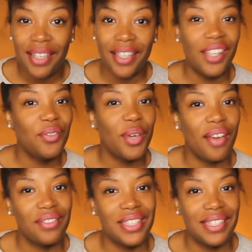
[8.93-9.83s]
If you
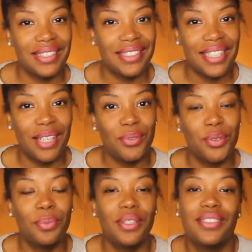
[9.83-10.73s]
haven't taken the time
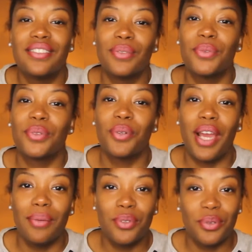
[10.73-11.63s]
to, please
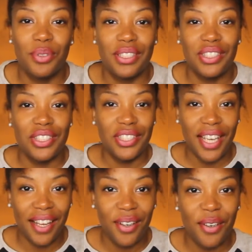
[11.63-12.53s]
subscribe to this
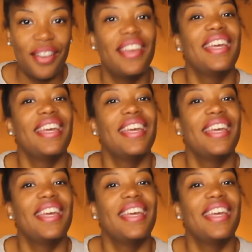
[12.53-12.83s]
channel.